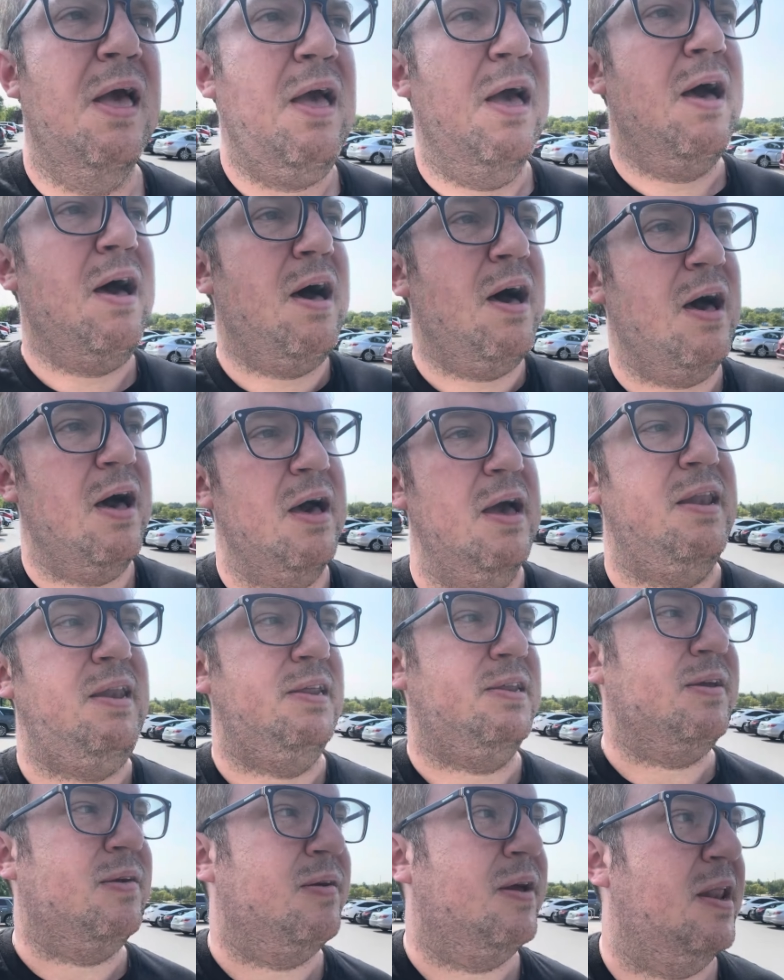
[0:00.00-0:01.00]
I need
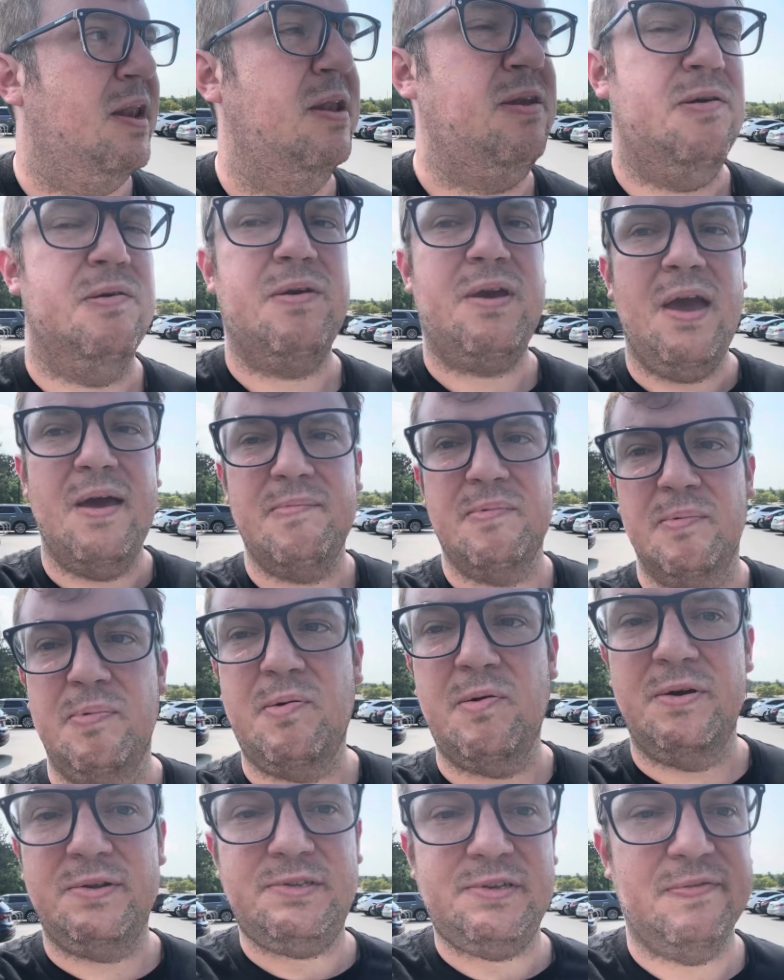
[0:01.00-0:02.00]
to go get a new cable
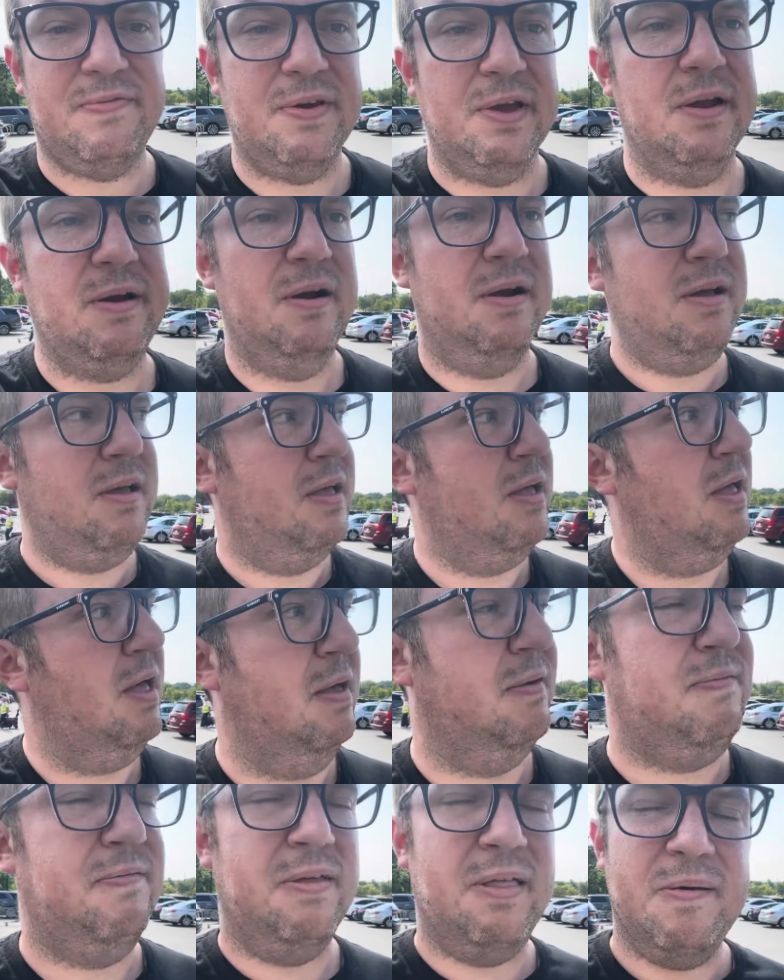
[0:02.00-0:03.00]
port, so I figure I'll
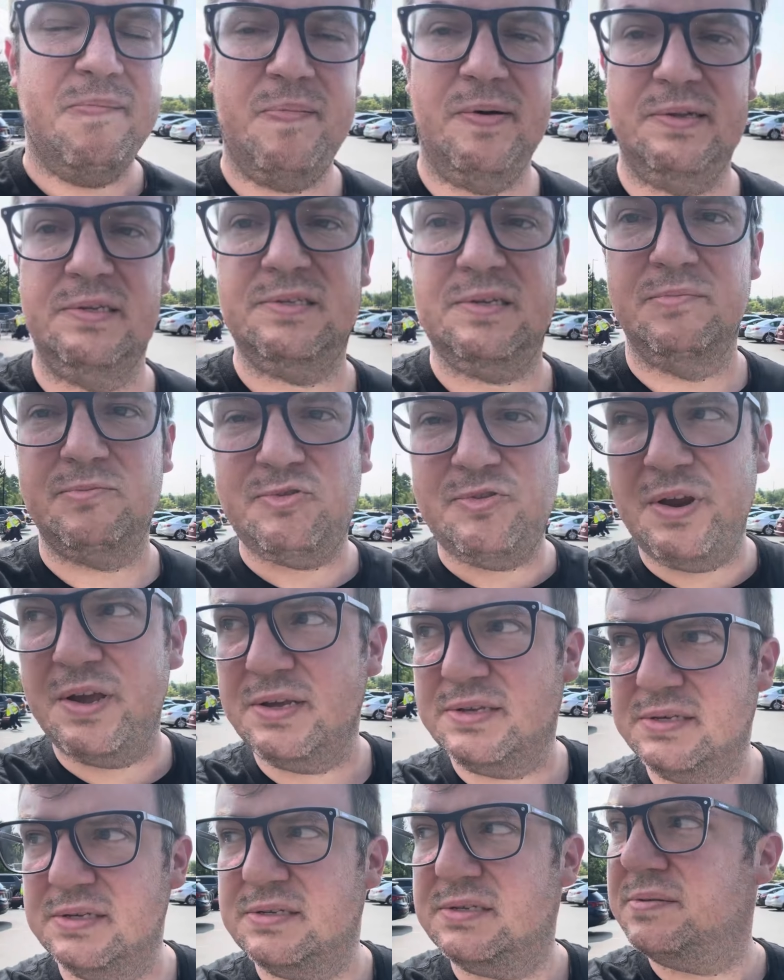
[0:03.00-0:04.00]
fill up on some
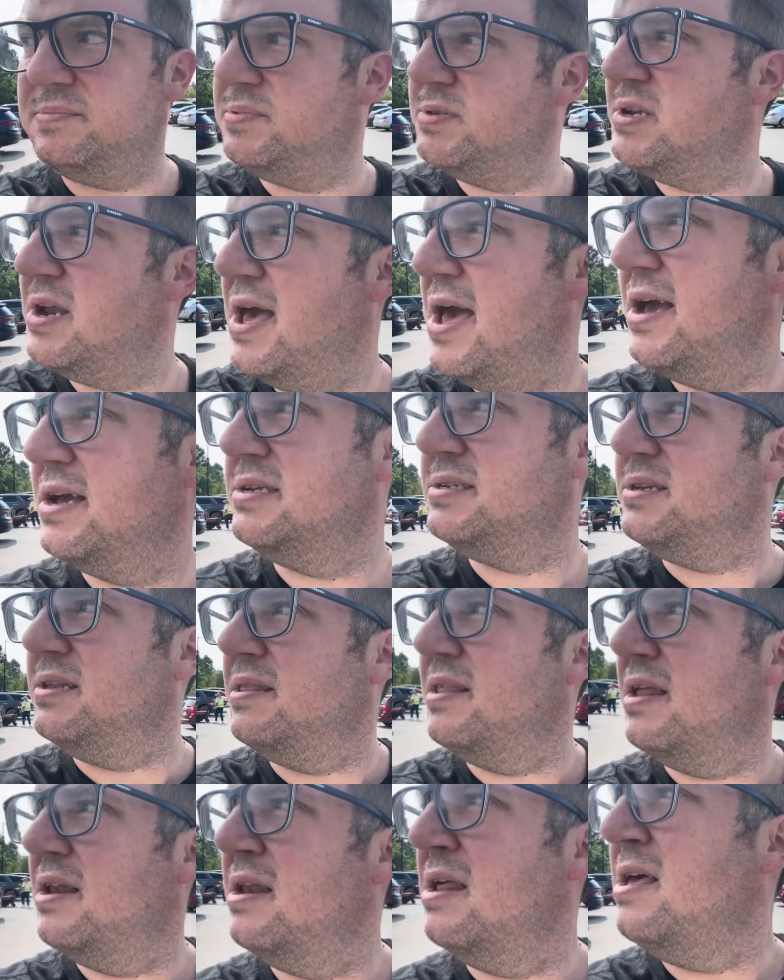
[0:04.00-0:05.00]
drinks and some snacks and
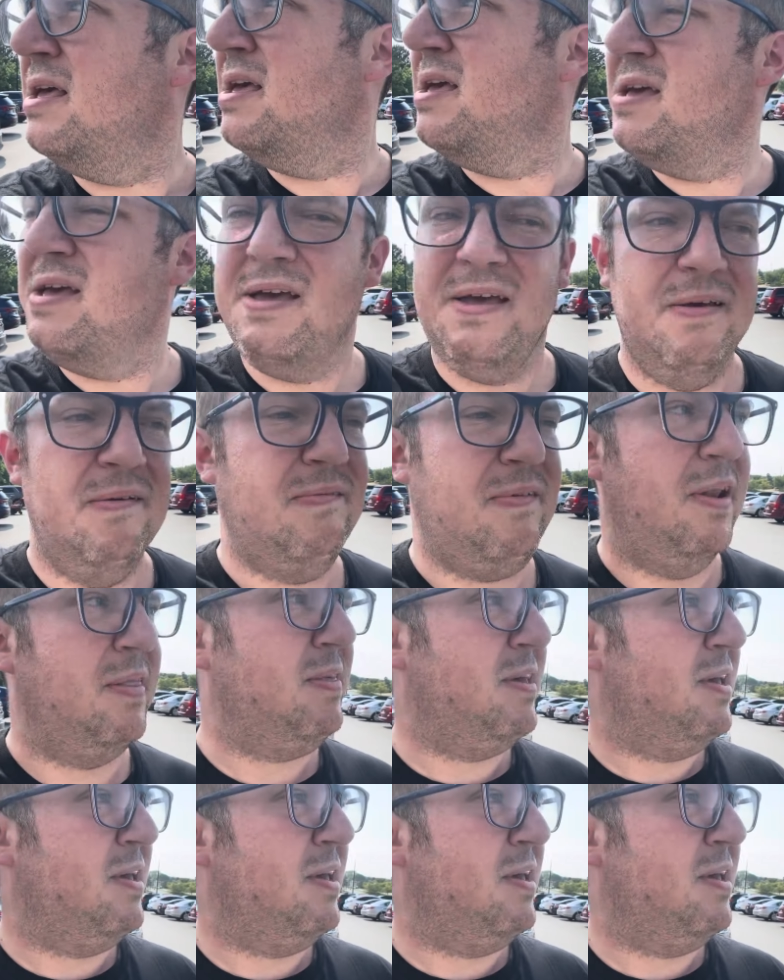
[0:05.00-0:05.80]
then finally